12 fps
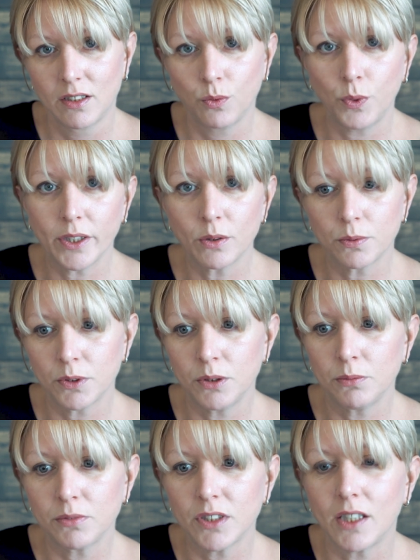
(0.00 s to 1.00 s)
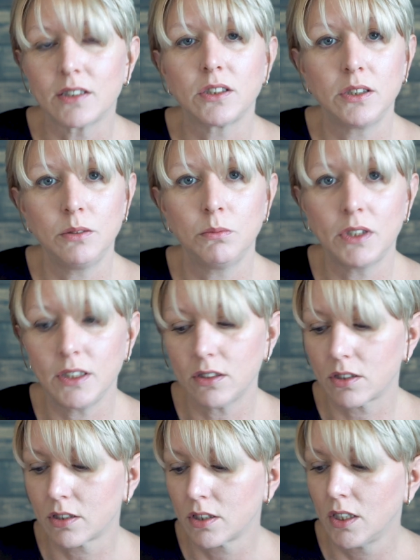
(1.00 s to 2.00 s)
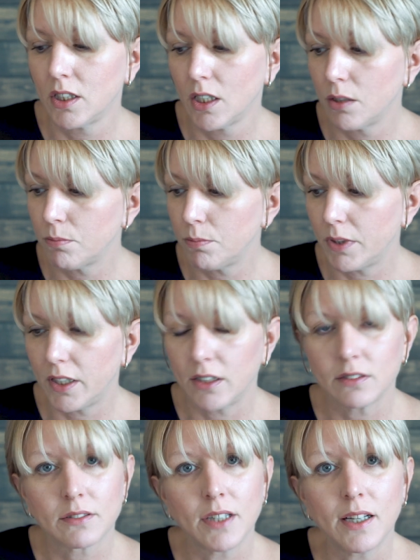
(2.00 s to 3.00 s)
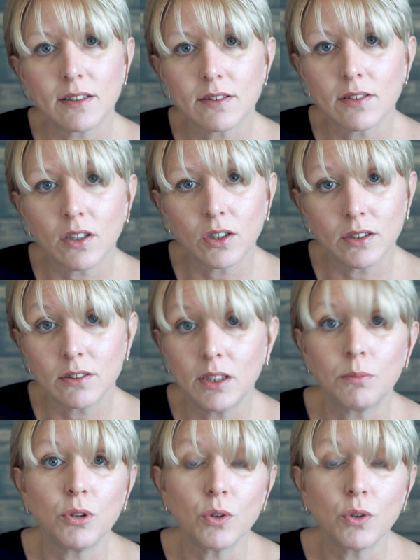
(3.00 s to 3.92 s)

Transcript: wiggle room, not too much, but that's a good tip.